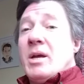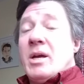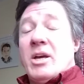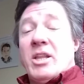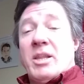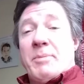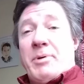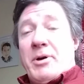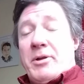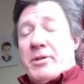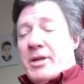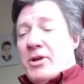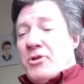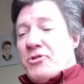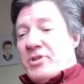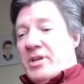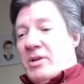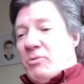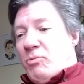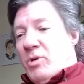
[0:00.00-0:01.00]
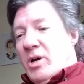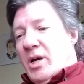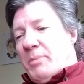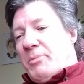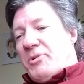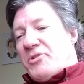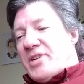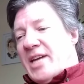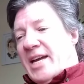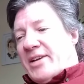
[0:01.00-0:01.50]
The persecution in Rome
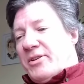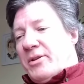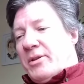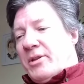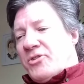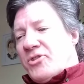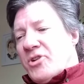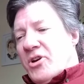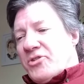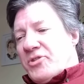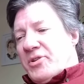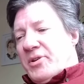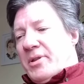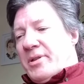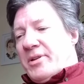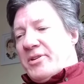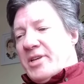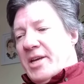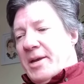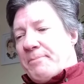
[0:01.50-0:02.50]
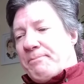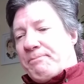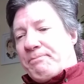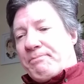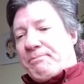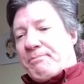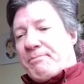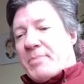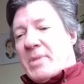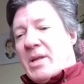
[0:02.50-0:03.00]
shattered the church in the city.
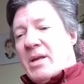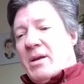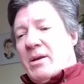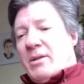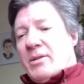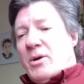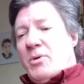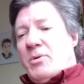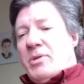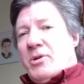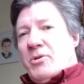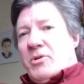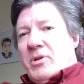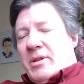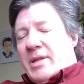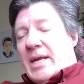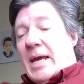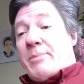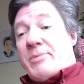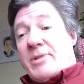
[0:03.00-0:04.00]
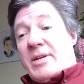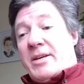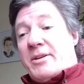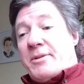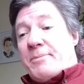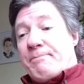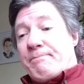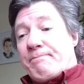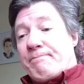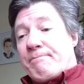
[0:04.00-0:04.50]
Those who could escape
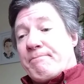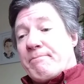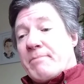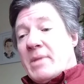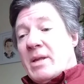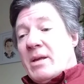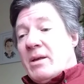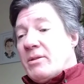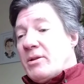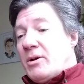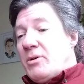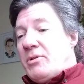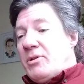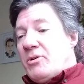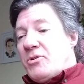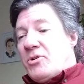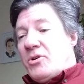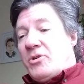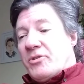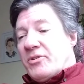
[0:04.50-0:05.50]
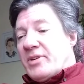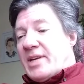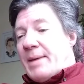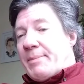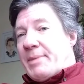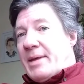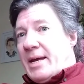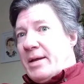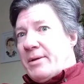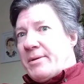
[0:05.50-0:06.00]
did. Those who couldn't kept
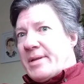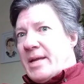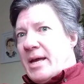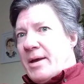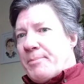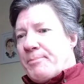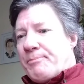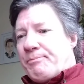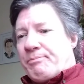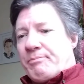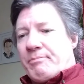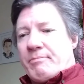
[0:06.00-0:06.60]
their heads down.